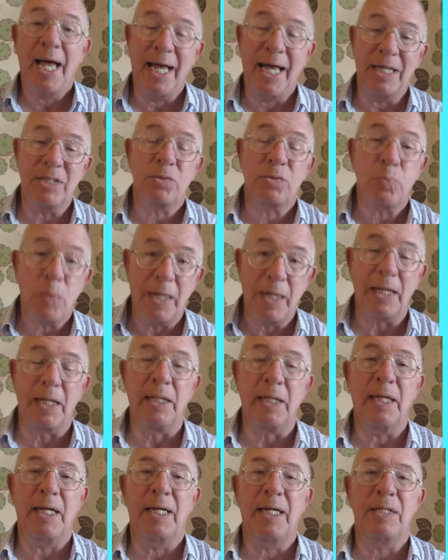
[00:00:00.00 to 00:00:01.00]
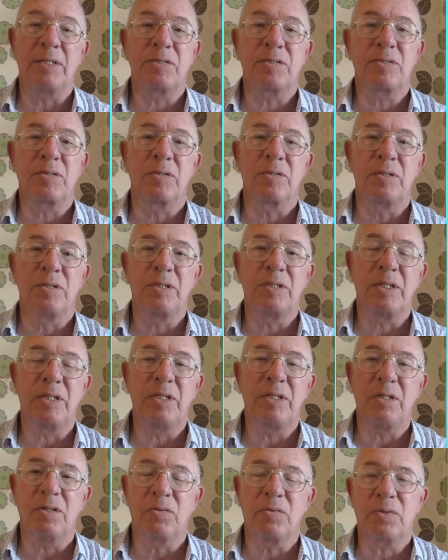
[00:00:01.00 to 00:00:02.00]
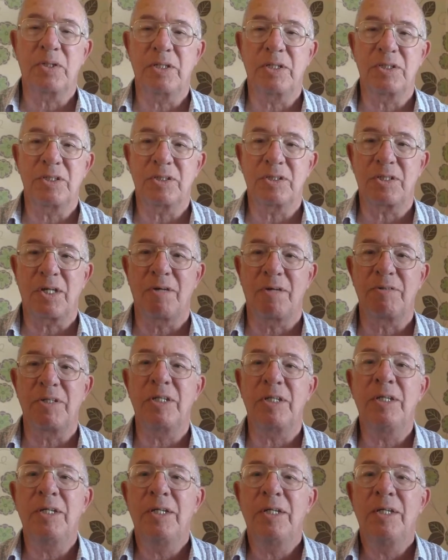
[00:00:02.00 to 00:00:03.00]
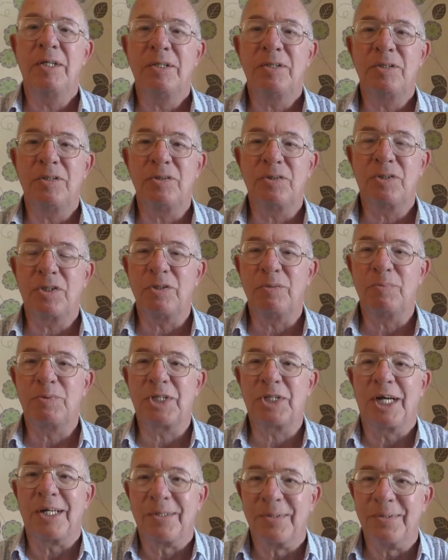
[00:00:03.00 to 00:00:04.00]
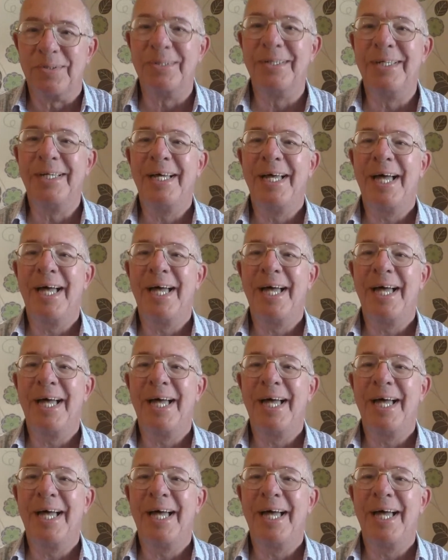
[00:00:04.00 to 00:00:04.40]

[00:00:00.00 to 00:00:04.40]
as well as on the Old Geezer's Diary YouTube channel,